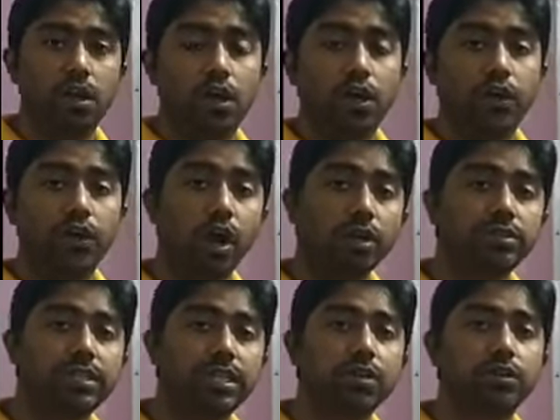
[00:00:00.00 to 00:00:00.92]

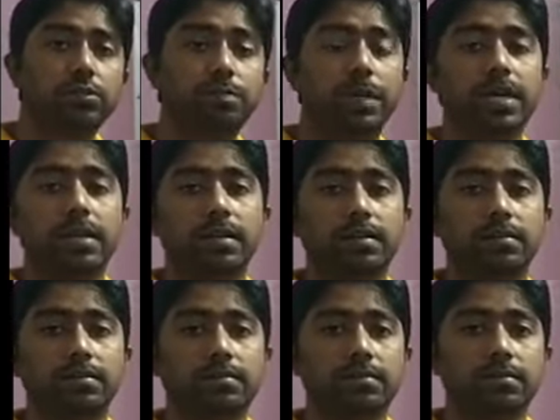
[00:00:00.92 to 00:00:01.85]
non-zero
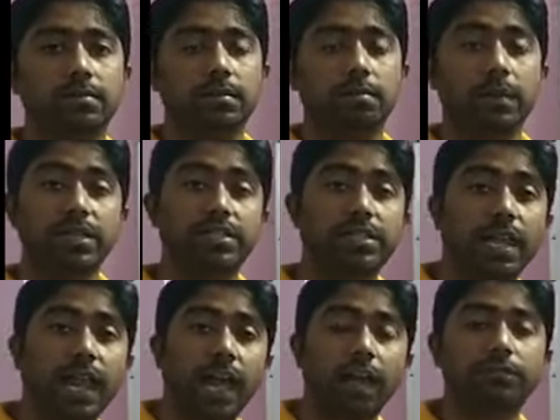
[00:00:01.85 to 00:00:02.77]
speed but still
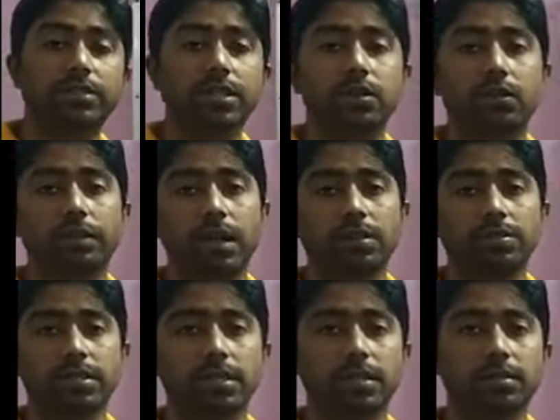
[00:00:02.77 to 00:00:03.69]
have 0
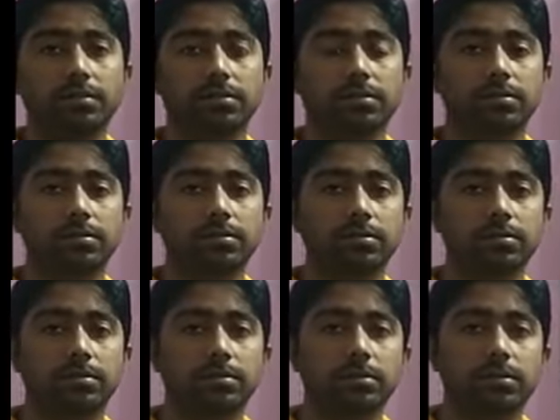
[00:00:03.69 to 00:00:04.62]
velocity.
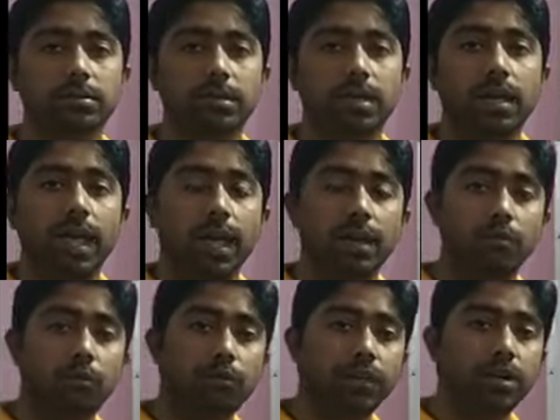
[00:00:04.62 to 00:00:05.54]
And
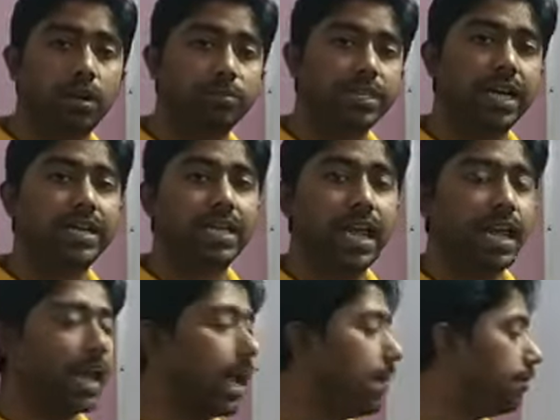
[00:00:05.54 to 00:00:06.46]
moving object can
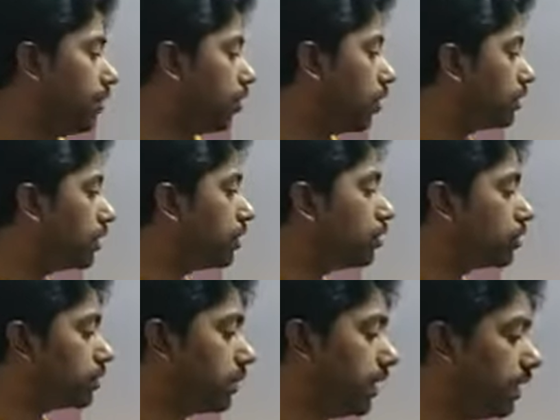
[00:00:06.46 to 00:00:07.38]
have
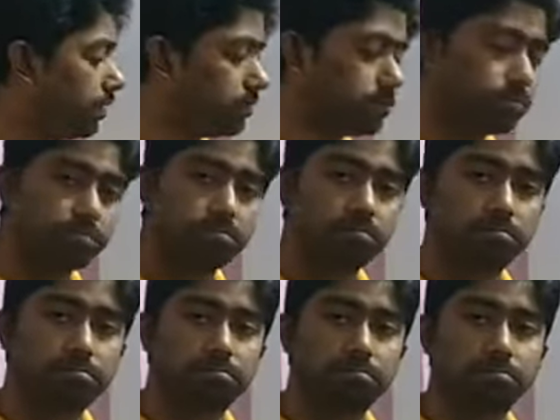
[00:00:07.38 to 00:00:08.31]
non-zero speed,
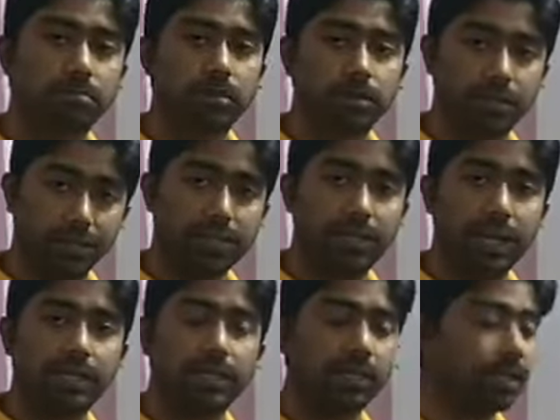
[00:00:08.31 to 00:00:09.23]
just
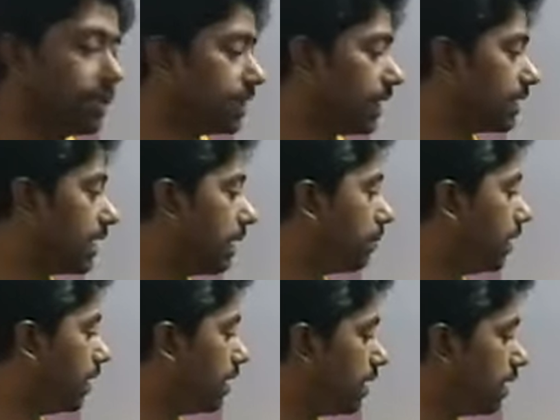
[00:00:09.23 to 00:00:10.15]
like in this
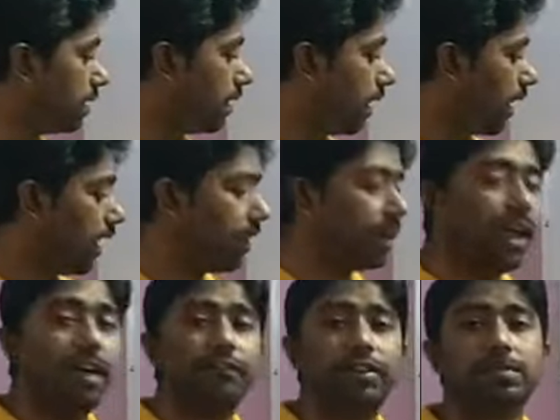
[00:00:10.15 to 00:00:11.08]
example, and
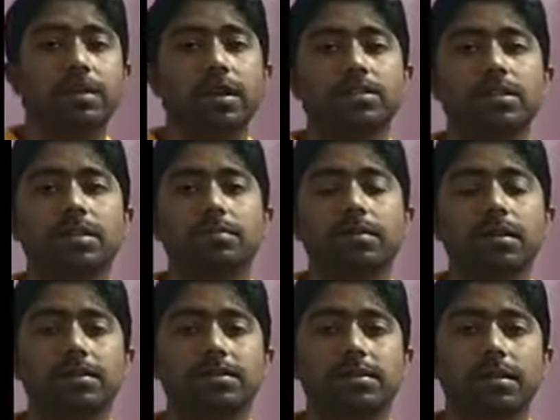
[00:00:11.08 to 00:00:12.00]
average velocity
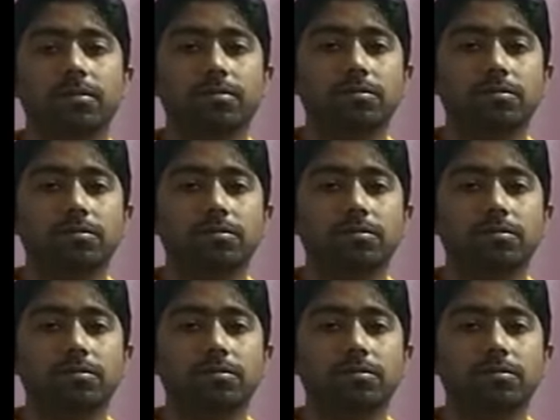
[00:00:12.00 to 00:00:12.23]
is 0.